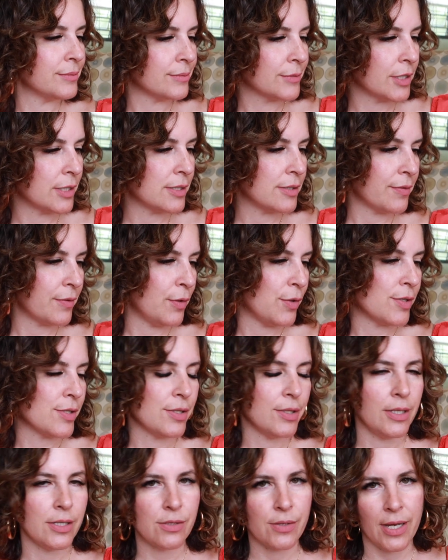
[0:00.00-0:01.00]
Because of course
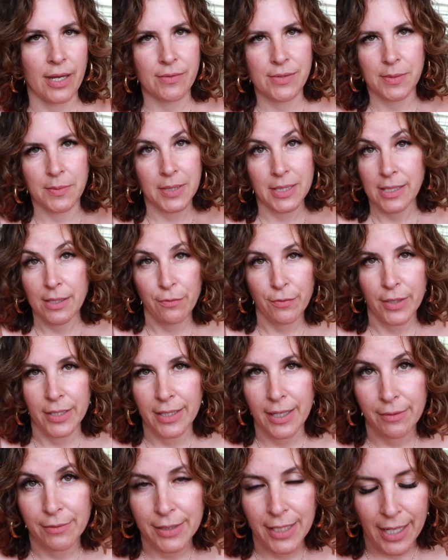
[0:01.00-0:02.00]
you need to have something
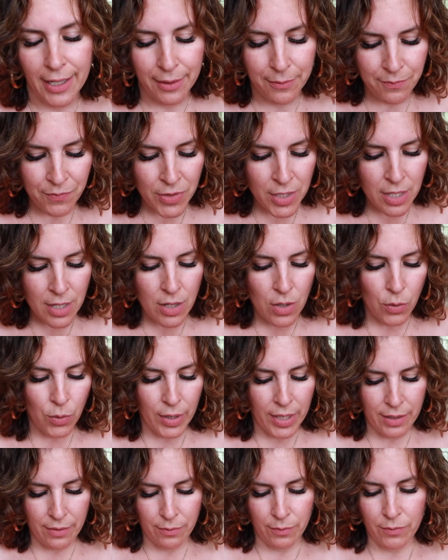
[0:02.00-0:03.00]
different every day, or
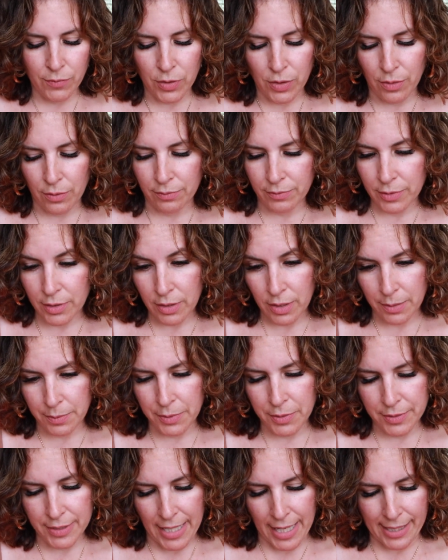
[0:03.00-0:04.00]
you know, a
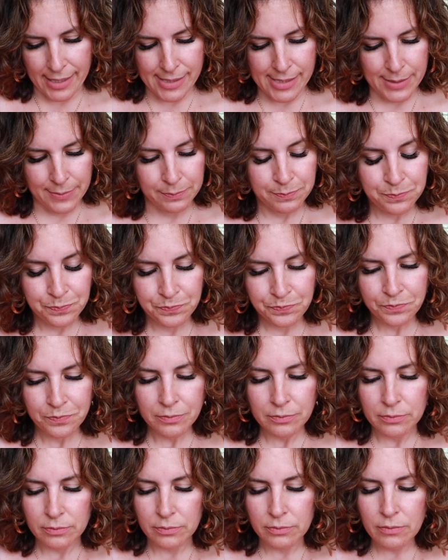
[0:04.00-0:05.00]
couple of days.
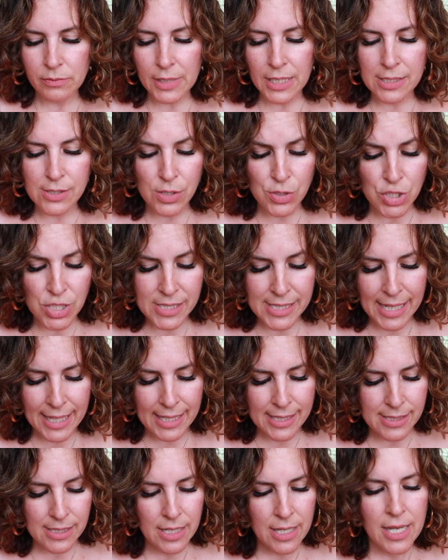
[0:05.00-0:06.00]
So she
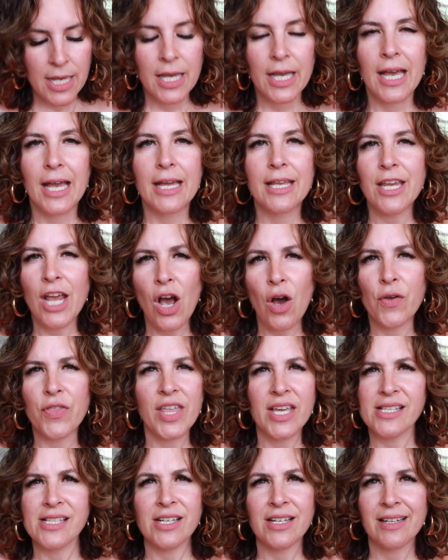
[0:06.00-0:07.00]
said, yo,
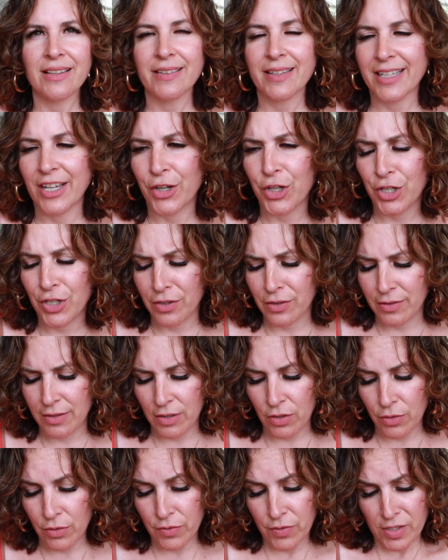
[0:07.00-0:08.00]
there's a girl,
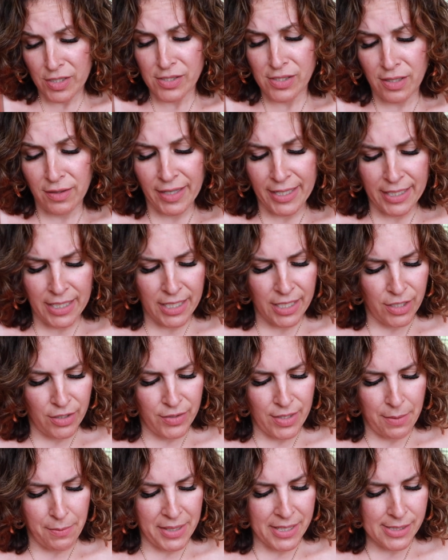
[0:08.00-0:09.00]
or there's a lady here
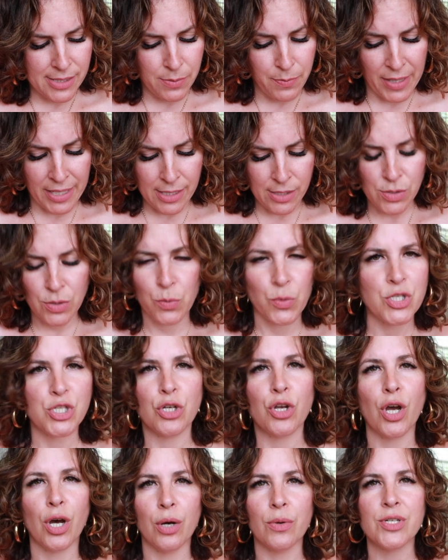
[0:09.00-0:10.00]
that makes bathing suit. We
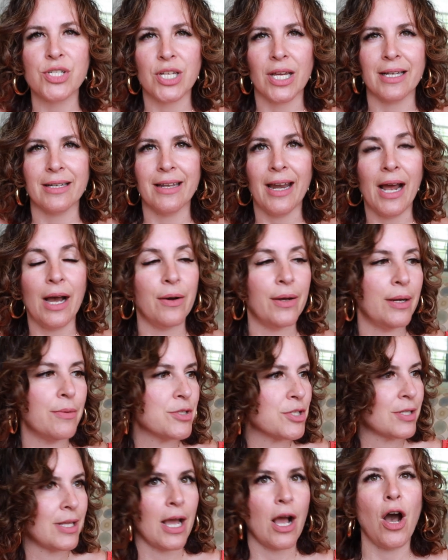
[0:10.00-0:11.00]
should go and check it out. And I
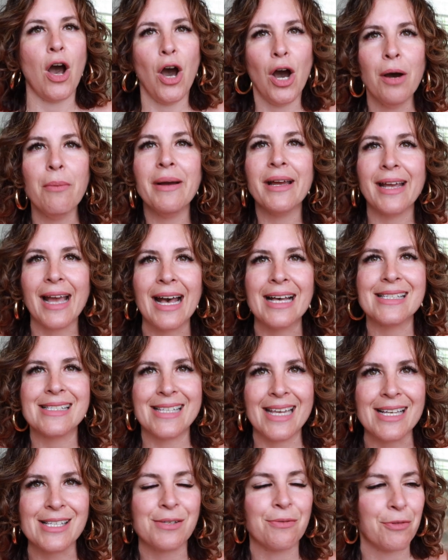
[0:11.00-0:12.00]
was just like, oh my gosh,
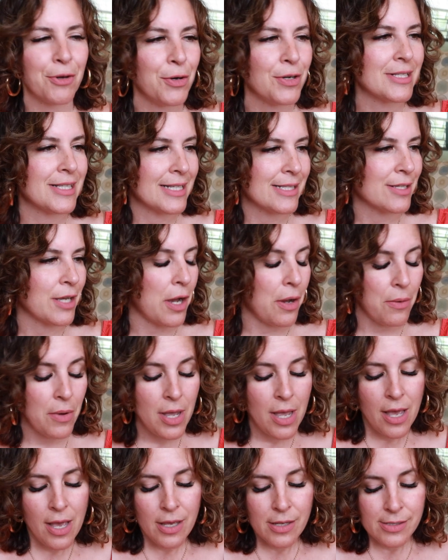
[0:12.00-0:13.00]
yes, of course, let's go.
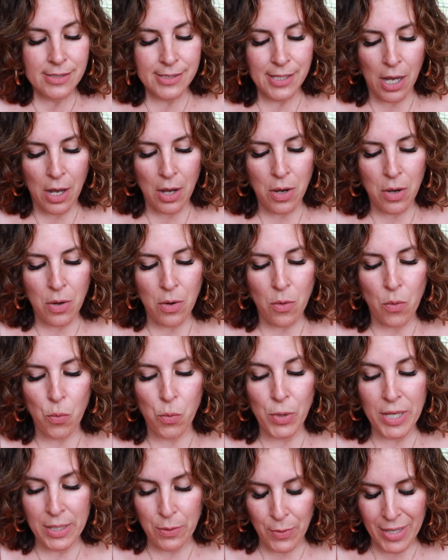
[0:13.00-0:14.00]
So
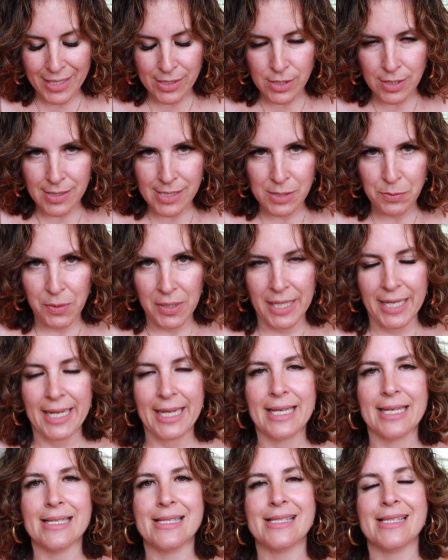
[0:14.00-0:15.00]
we went to this
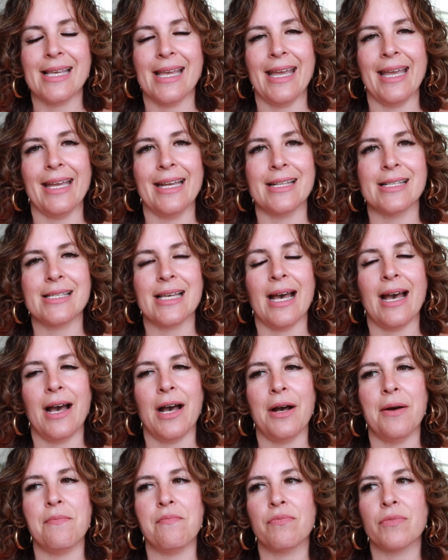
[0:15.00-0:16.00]
place, and
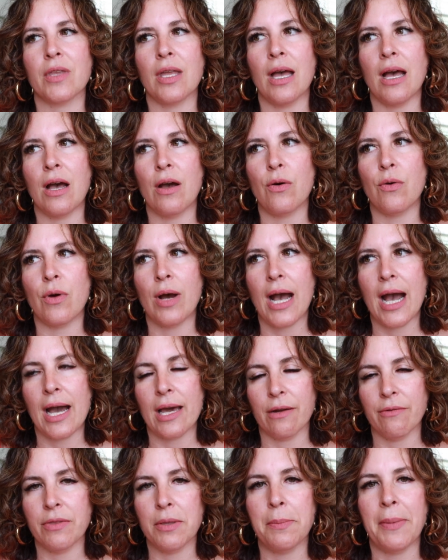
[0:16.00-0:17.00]

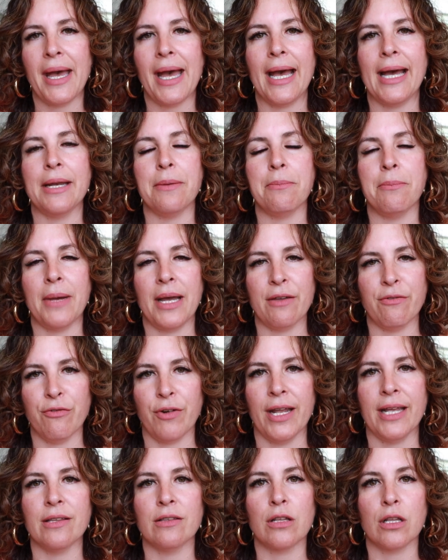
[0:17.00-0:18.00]
out of the bat, my
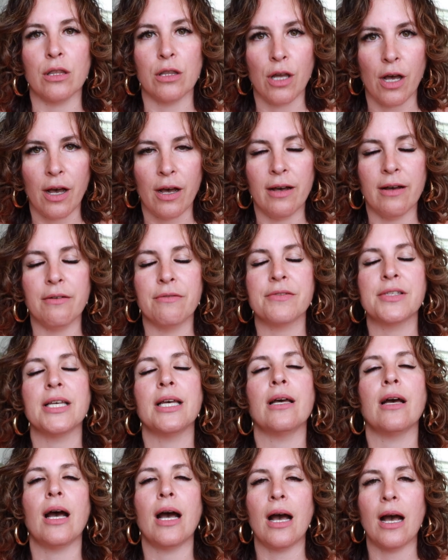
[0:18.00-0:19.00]
friend loved
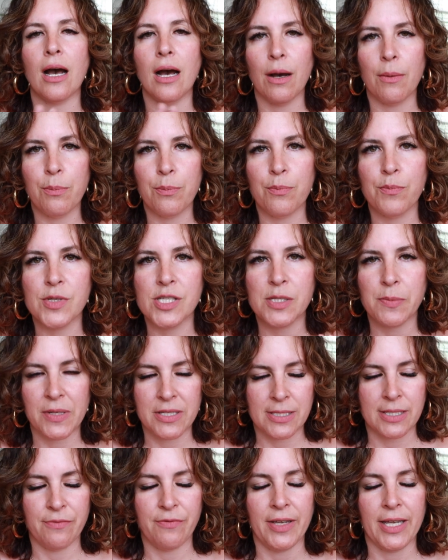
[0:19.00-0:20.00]
a
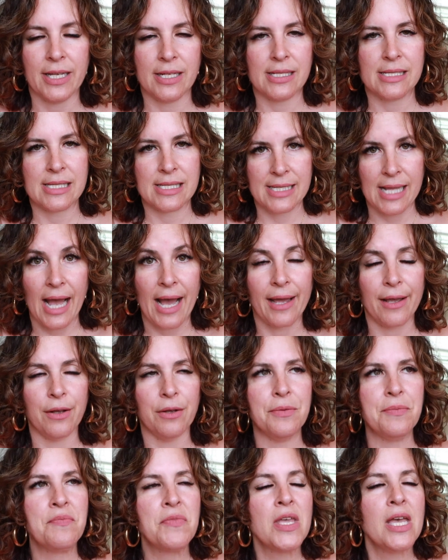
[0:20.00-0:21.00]
specific
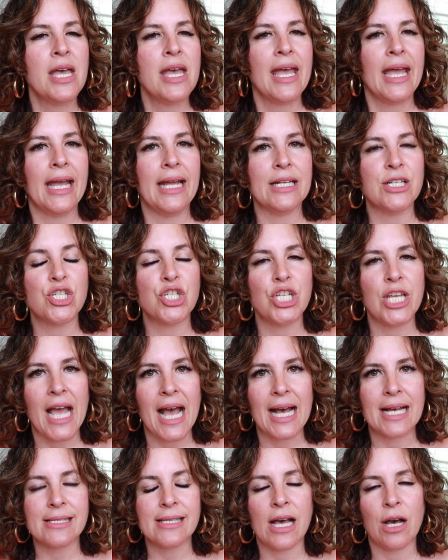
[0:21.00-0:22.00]
style, and she
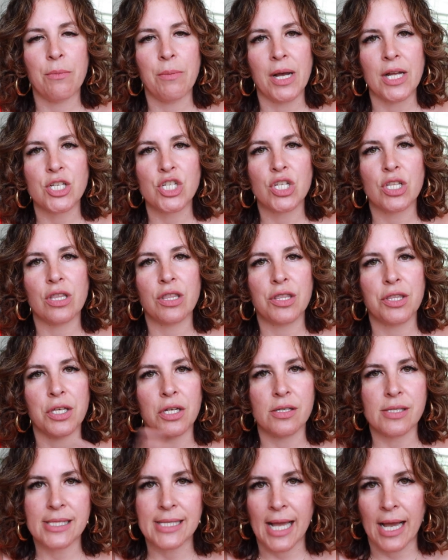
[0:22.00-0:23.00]
asked how much
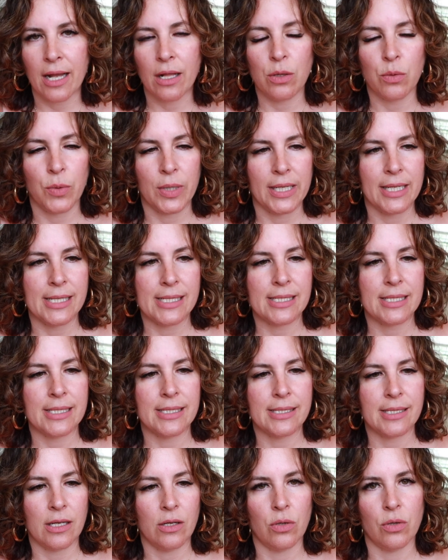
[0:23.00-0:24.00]
the style was,
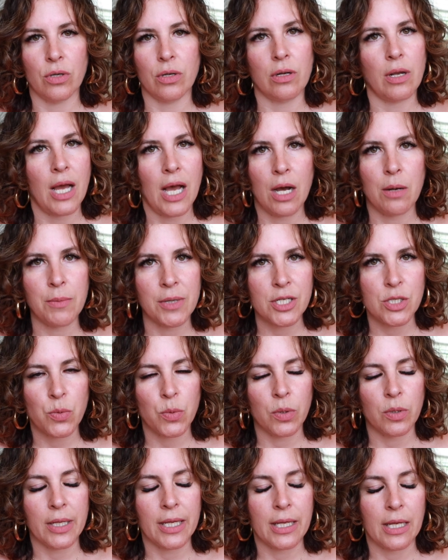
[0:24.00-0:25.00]
or how much
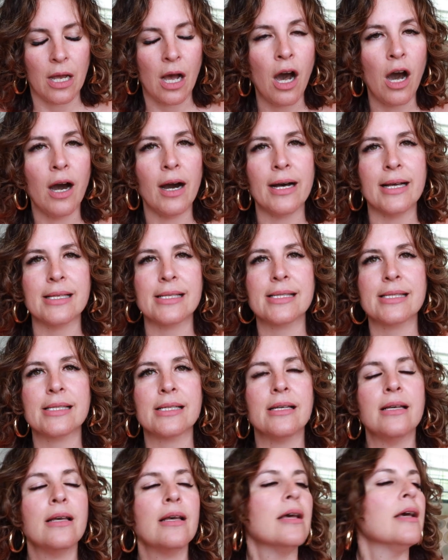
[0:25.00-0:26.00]
will it
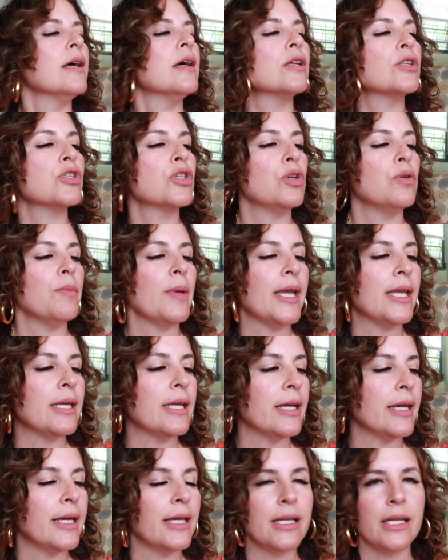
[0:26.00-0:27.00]
cost to make
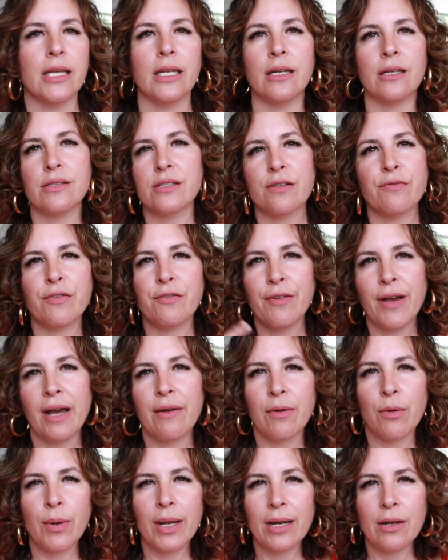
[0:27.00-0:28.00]
it in a different
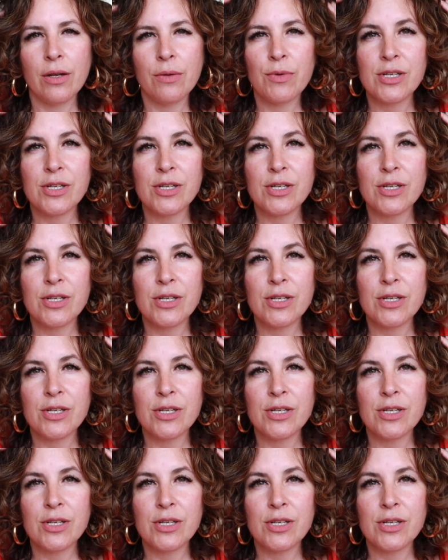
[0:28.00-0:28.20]
fabric. It